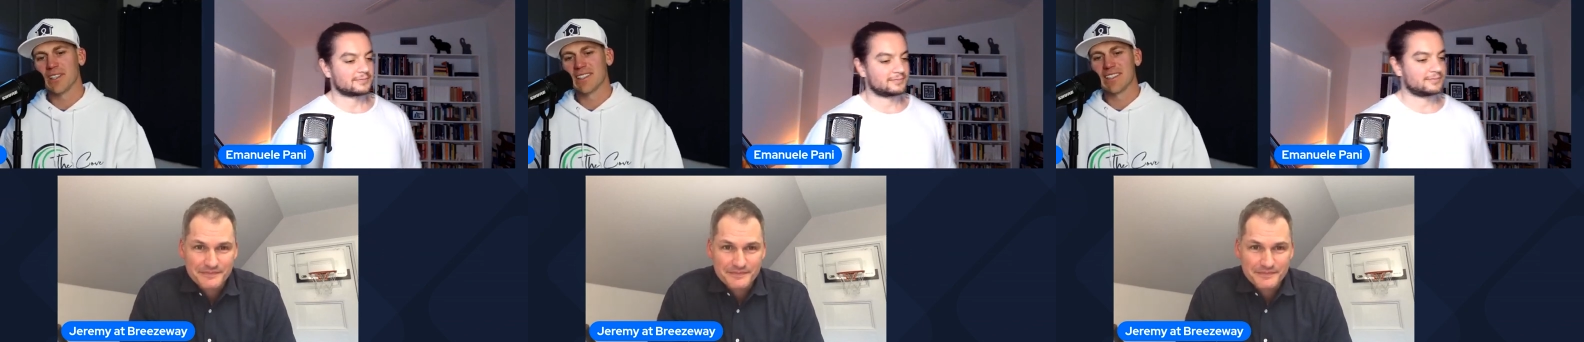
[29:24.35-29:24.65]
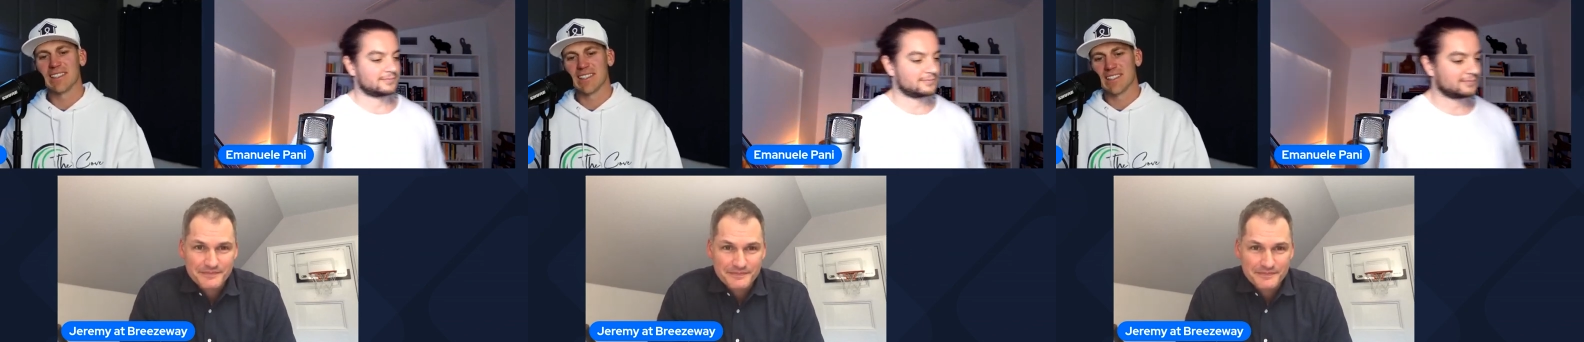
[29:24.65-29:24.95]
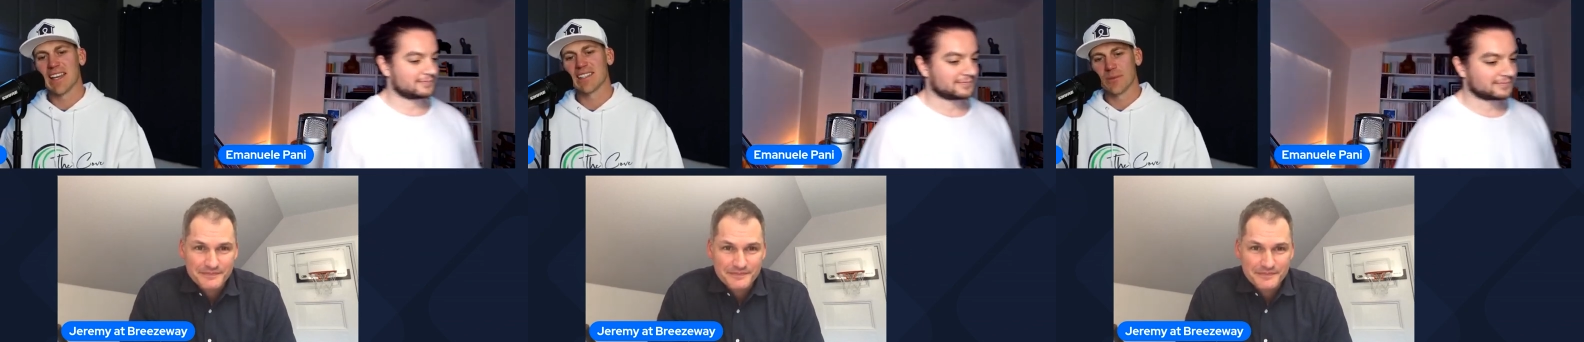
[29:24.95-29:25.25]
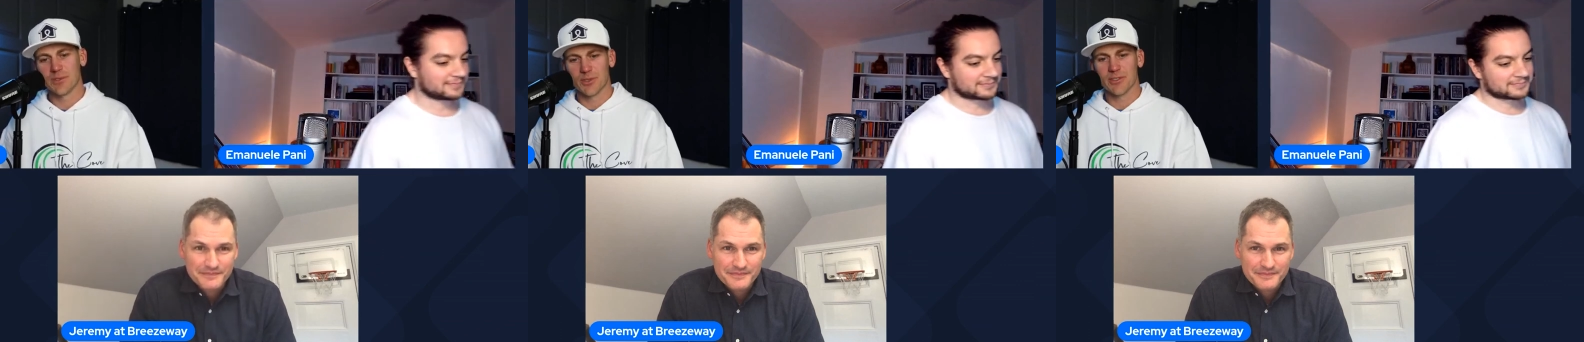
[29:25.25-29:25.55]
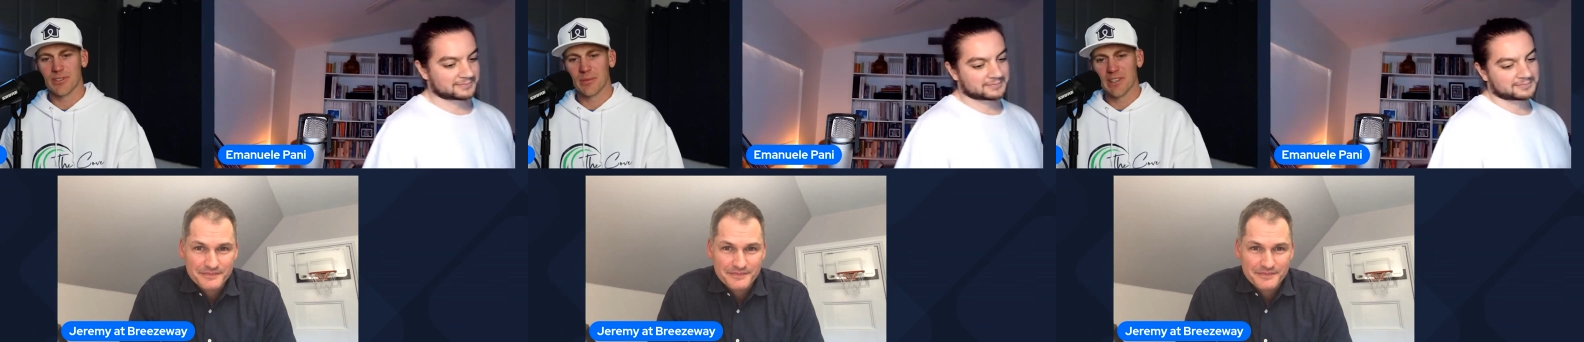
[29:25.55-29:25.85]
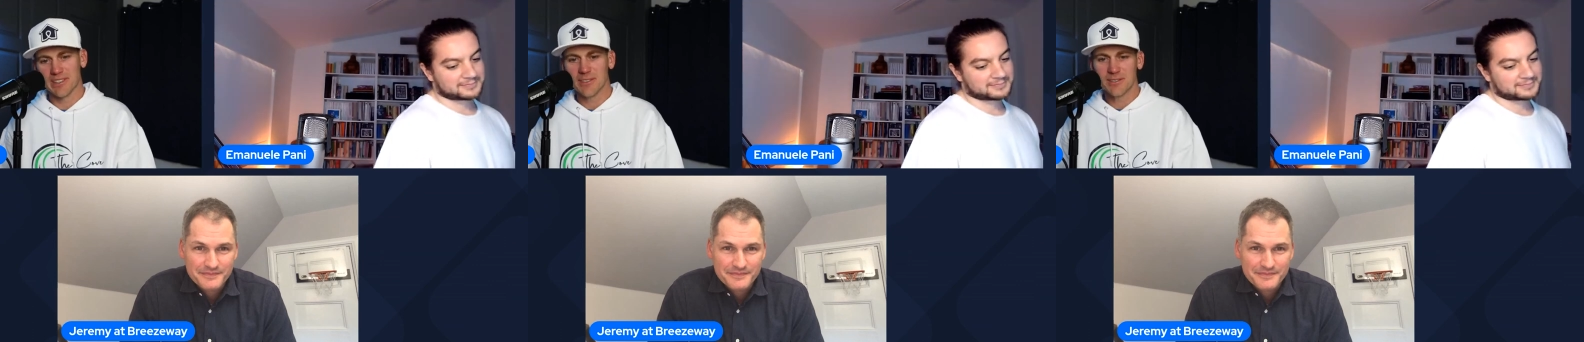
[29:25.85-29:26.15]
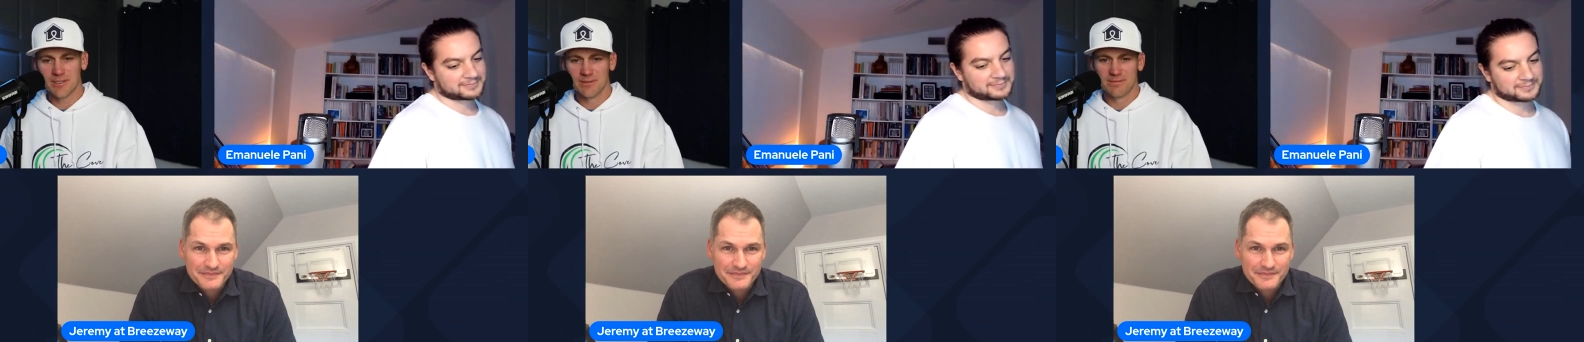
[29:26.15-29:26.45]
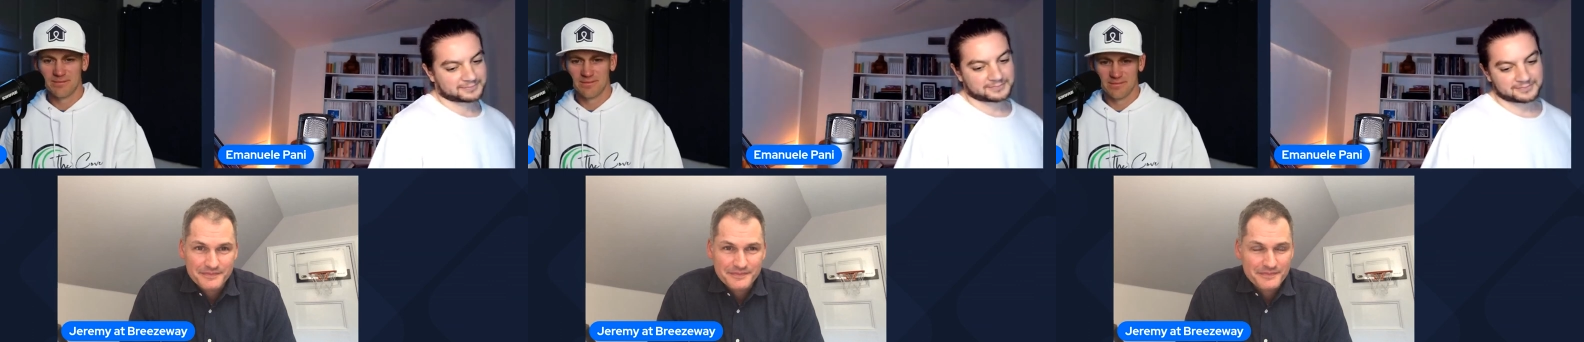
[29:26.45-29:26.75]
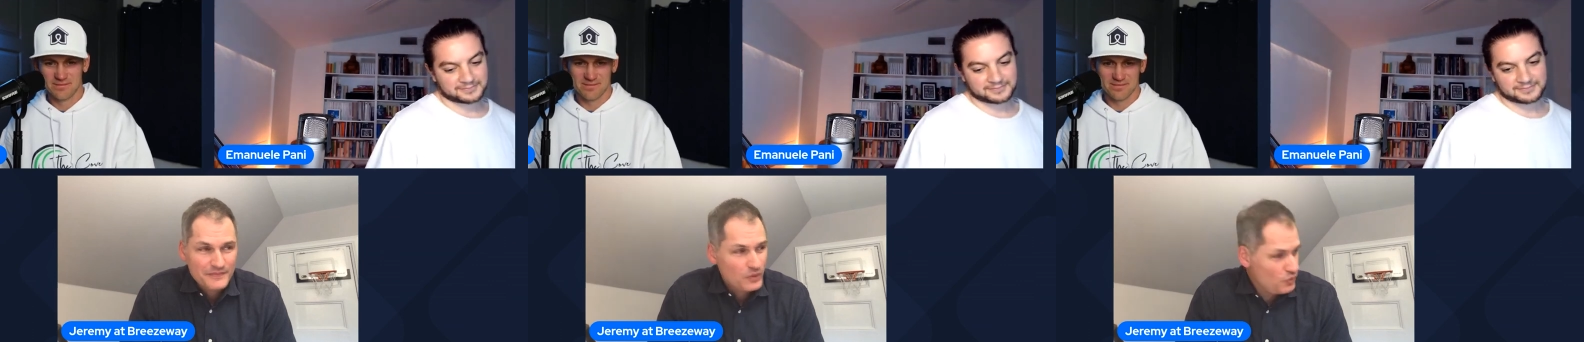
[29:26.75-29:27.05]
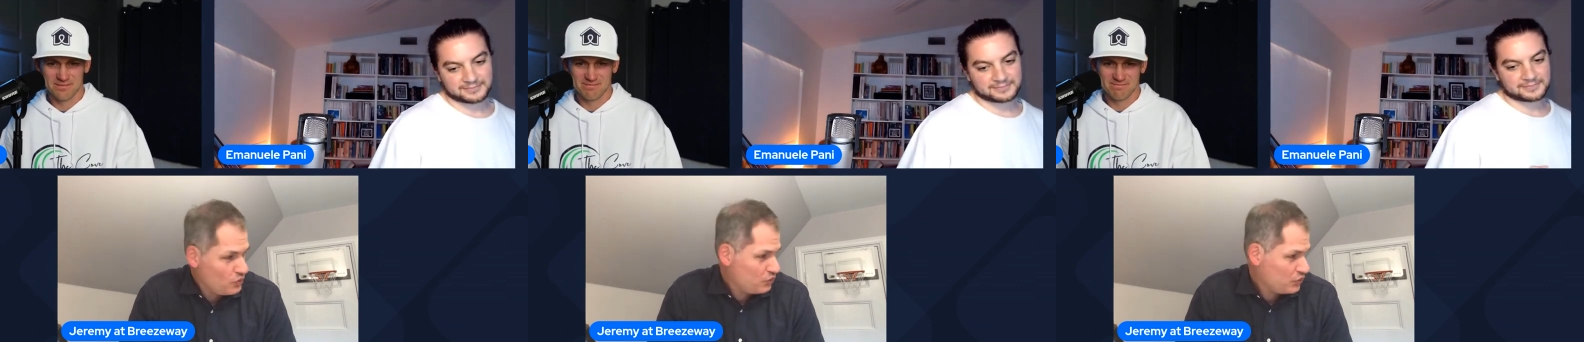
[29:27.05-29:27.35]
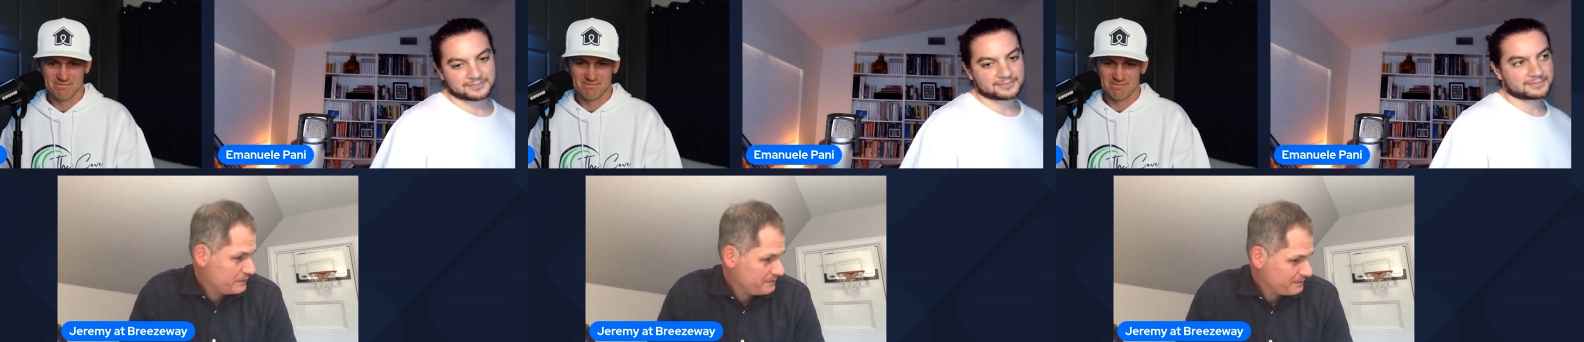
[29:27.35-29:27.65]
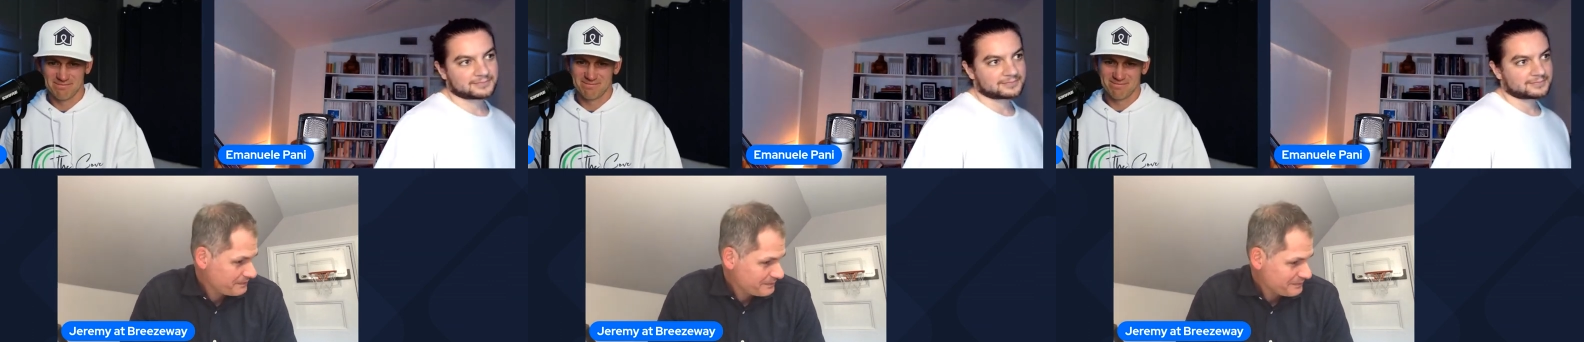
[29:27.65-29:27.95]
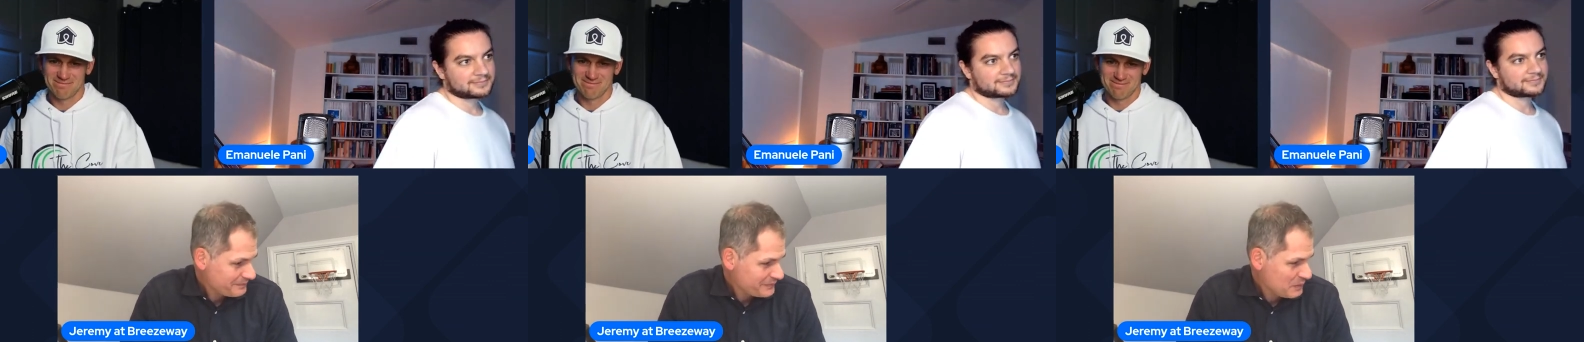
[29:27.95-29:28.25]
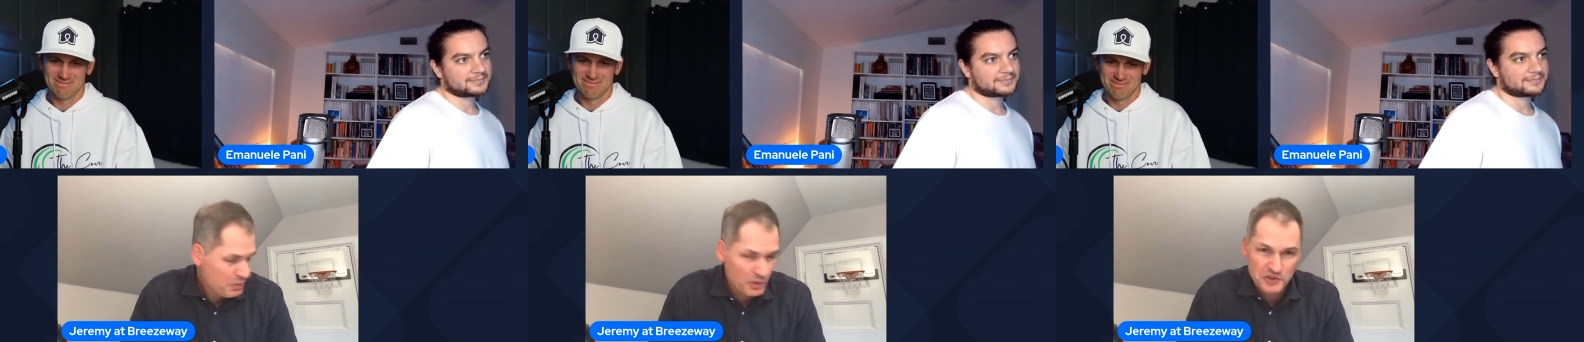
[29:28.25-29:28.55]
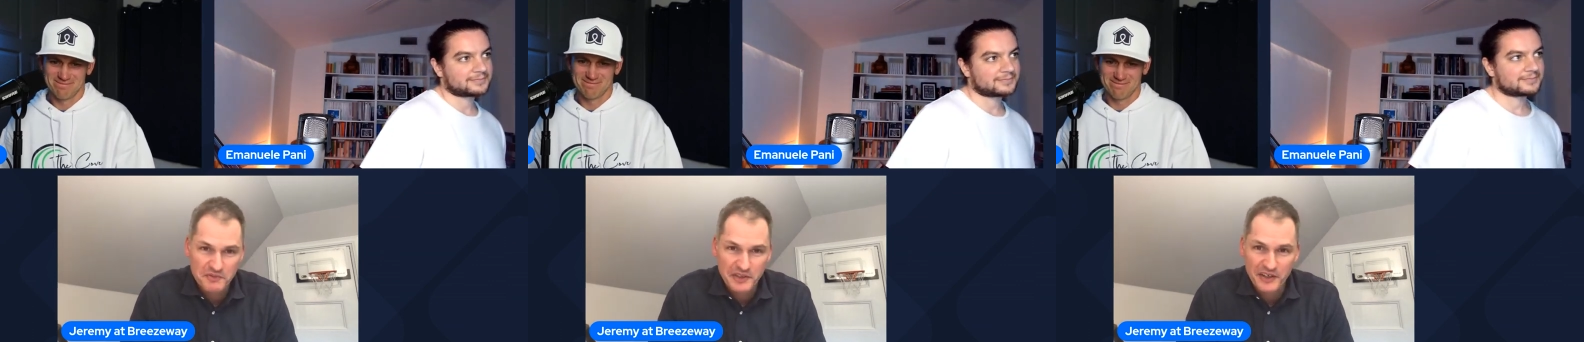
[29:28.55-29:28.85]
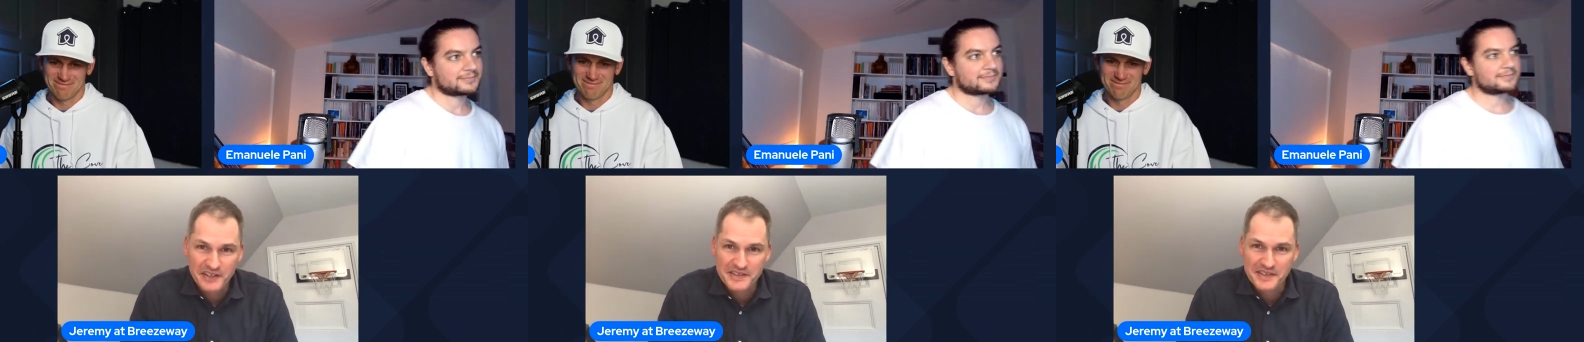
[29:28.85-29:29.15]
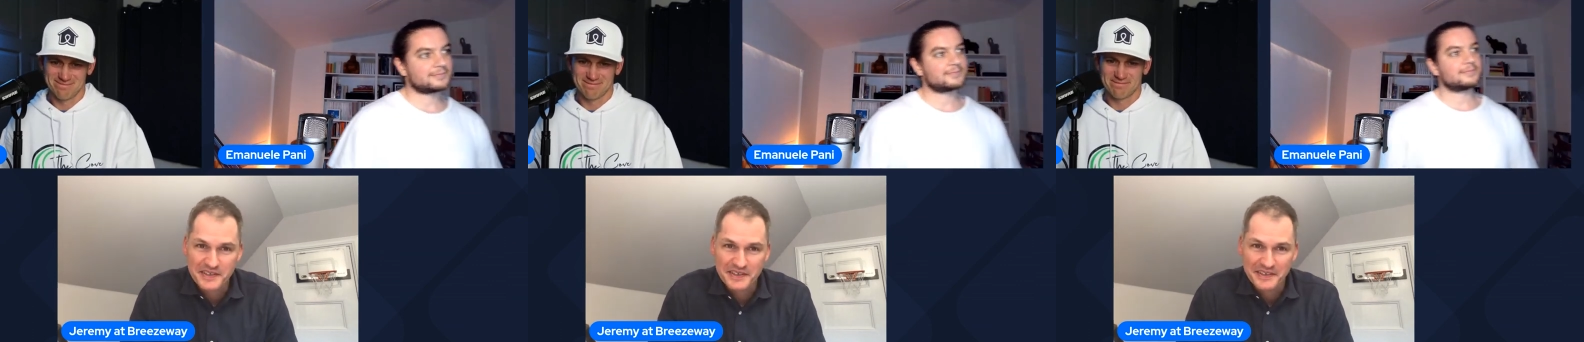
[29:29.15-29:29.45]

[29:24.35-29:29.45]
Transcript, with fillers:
Speaker 1: to success with short-term rentals?
Speaker 2: Woof. Perseverance.